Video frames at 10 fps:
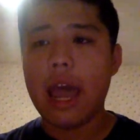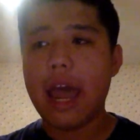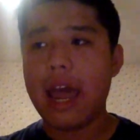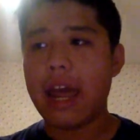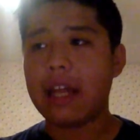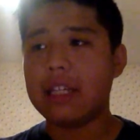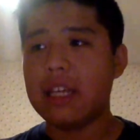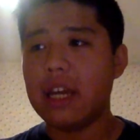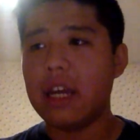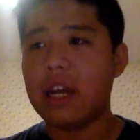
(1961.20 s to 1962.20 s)
And,
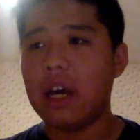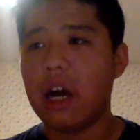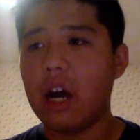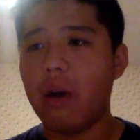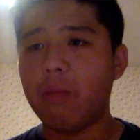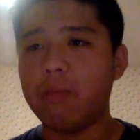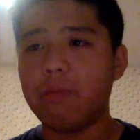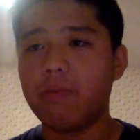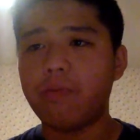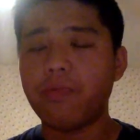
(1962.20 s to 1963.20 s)
um,
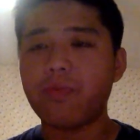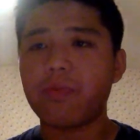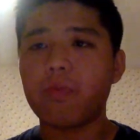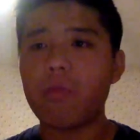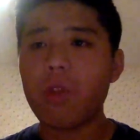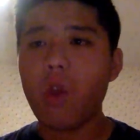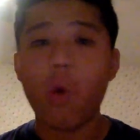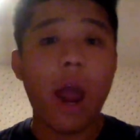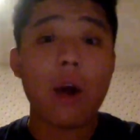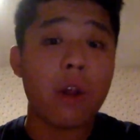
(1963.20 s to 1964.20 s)
or
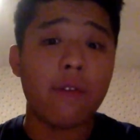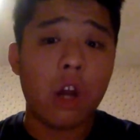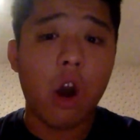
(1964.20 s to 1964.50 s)
I don't even know.